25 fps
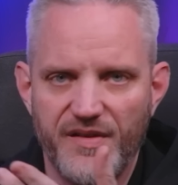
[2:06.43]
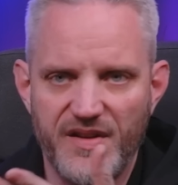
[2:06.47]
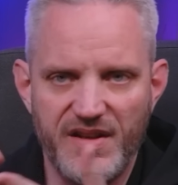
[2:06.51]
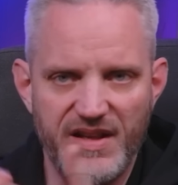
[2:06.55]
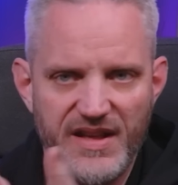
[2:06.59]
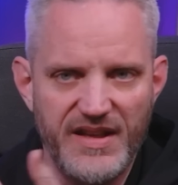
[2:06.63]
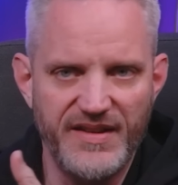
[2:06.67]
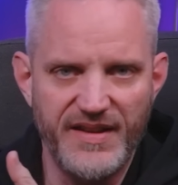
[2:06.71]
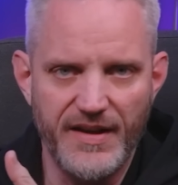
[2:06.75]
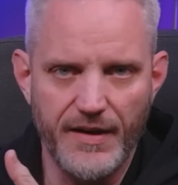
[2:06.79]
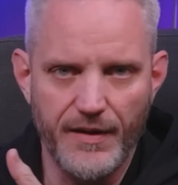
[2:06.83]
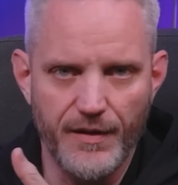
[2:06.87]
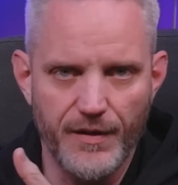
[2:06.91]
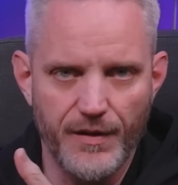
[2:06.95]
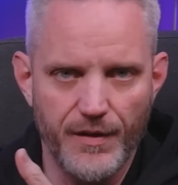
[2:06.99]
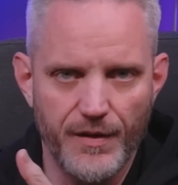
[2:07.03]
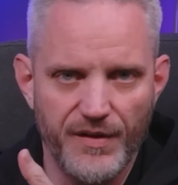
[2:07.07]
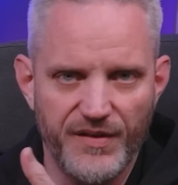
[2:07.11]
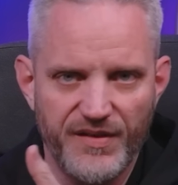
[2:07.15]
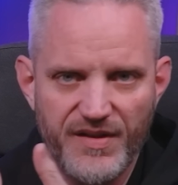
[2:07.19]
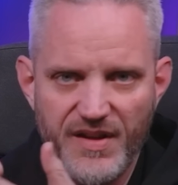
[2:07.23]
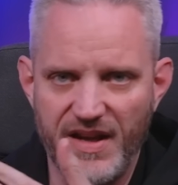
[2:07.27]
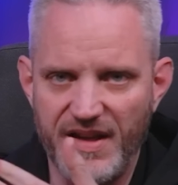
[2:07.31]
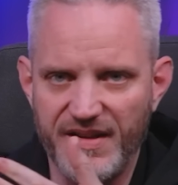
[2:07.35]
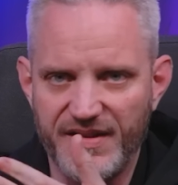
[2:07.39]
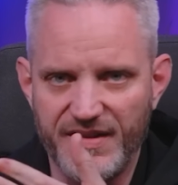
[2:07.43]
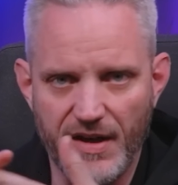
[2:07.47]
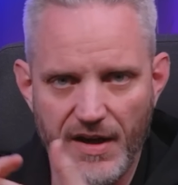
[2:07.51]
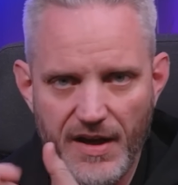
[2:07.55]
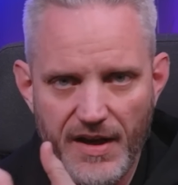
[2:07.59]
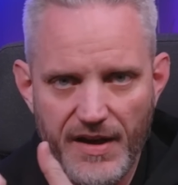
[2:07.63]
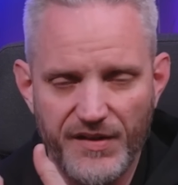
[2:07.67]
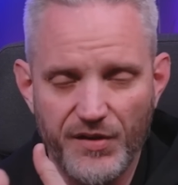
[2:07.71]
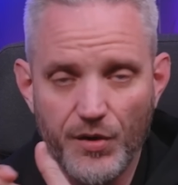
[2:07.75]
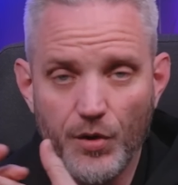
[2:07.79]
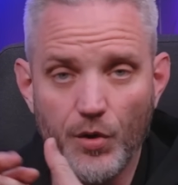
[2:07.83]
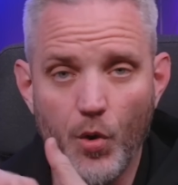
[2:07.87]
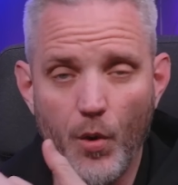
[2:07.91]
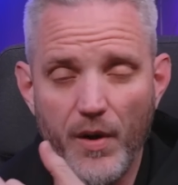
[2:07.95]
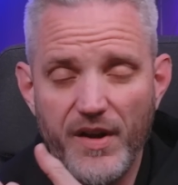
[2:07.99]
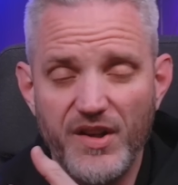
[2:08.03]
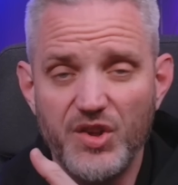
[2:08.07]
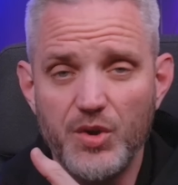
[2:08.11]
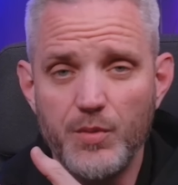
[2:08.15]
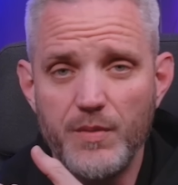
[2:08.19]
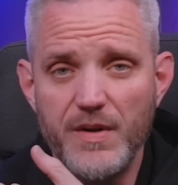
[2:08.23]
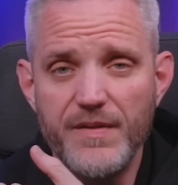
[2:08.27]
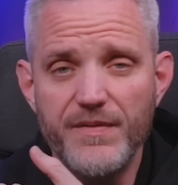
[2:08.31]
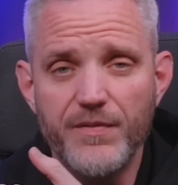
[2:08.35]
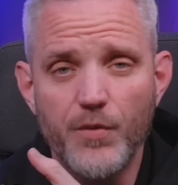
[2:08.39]
the e-tailers, the SIs are going
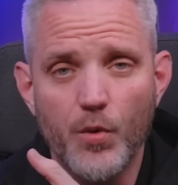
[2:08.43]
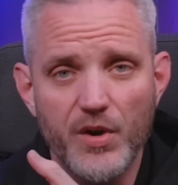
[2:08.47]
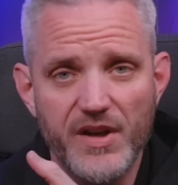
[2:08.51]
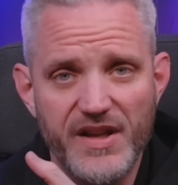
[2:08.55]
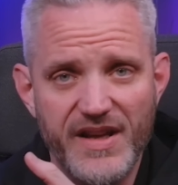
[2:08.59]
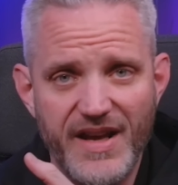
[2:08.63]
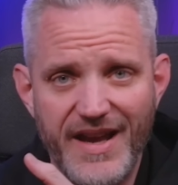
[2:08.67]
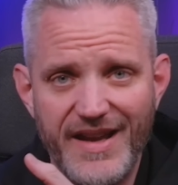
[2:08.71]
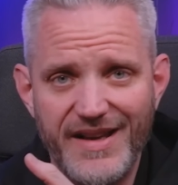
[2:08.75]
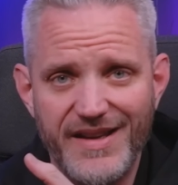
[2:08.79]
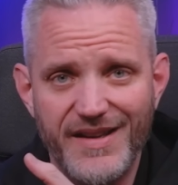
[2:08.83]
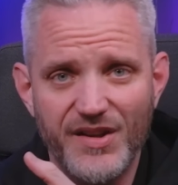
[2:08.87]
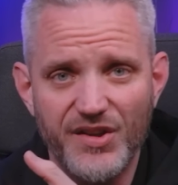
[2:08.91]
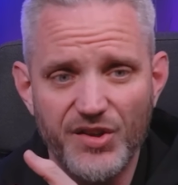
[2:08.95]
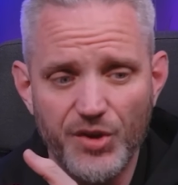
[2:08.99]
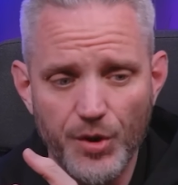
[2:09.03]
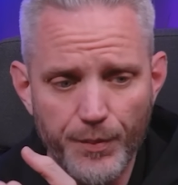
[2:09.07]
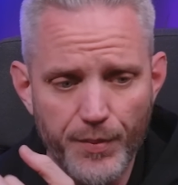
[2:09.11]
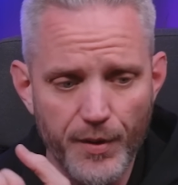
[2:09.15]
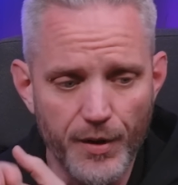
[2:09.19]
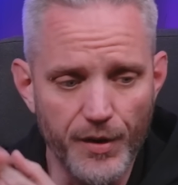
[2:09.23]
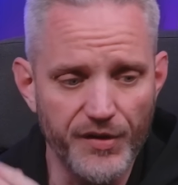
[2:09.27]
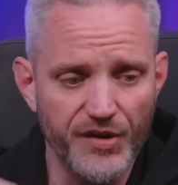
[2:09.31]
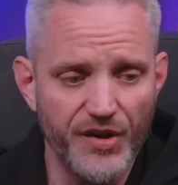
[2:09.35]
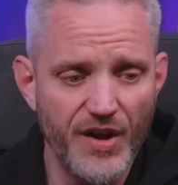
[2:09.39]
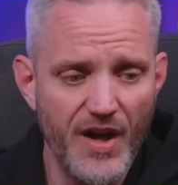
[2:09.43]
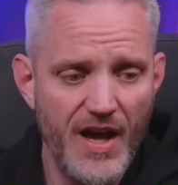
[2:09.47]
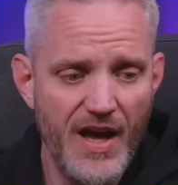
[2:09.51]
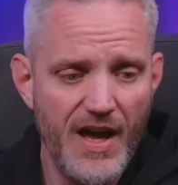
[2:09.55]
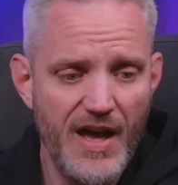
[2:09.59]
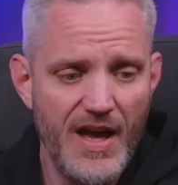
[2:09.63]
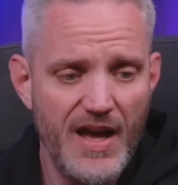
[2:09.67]
to be 4080 Supers.